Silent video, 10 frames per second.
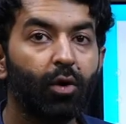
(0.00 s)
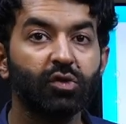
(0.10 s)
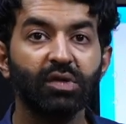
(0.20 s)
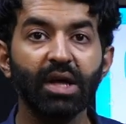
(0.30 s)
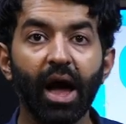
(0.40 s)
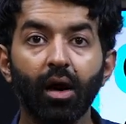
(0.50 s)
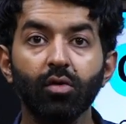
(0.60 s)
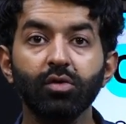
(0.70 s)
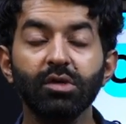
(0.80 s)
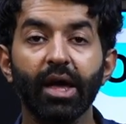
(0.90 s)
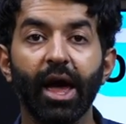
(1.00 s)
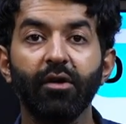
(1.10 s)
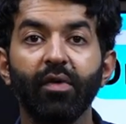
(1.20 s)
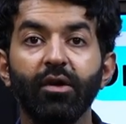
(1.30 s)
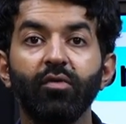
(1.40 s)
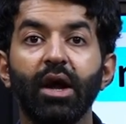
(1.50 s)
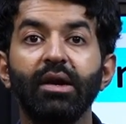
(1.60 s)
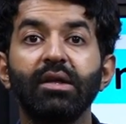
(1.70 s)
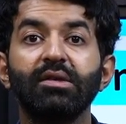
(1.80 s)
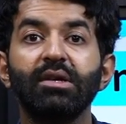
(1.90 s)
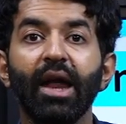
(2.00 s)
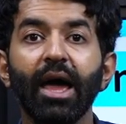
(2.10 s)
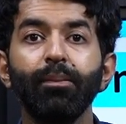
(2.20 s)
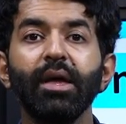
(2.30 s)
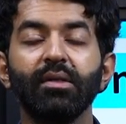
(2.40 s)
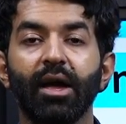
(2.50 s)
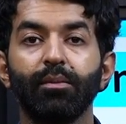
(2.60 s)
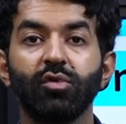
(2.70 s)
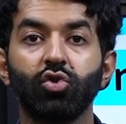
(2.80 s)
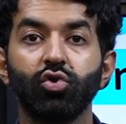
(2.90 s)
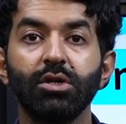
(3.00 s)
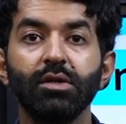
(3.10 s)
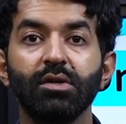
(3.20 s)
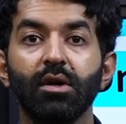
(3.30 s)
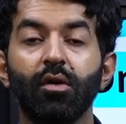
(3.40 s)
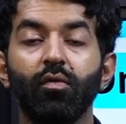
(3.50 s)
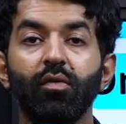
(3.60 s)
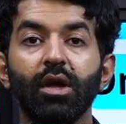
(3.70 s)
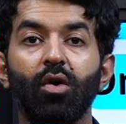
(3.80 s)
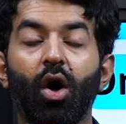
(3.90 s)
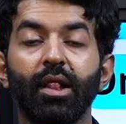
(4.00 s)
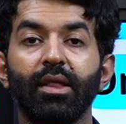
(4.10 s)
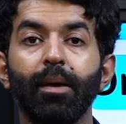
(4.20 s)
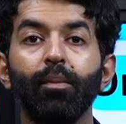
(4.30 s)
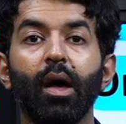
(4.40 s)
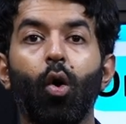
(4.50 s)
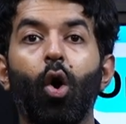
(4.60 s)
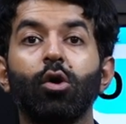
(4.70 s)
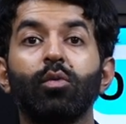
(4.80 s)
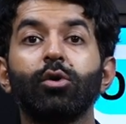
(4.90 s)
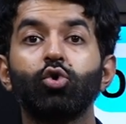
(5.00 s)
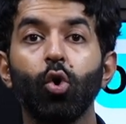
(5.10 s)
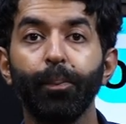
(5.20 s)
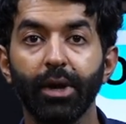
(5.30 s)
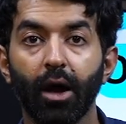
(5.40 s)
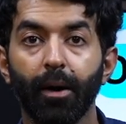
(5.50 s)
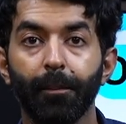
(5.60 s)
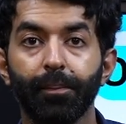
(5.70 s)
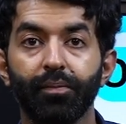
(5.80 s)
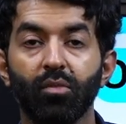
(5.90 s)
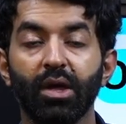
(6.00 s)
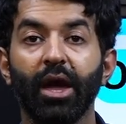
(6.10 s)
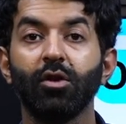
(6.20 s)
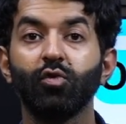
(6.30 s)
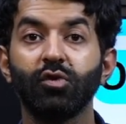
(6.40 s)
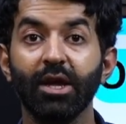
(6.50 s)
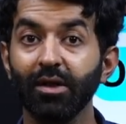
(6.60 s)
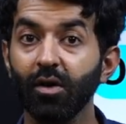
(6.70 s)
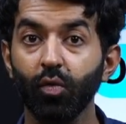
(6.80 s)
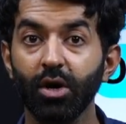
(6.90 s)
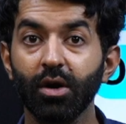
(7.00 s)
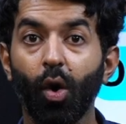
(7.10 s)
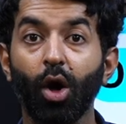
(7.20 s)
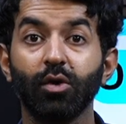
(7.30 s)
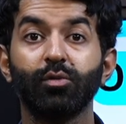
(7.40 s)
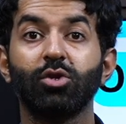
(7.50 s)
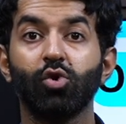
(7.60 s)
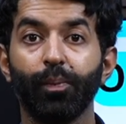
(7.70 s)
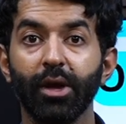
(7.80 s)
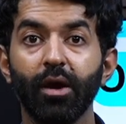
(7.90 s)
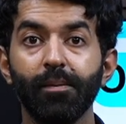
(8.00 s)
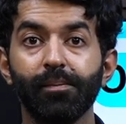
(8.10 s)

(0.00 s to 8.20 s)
sounds and when we are describing them, students, we call them onomatopoeia. Can you say the word onomatopoeia?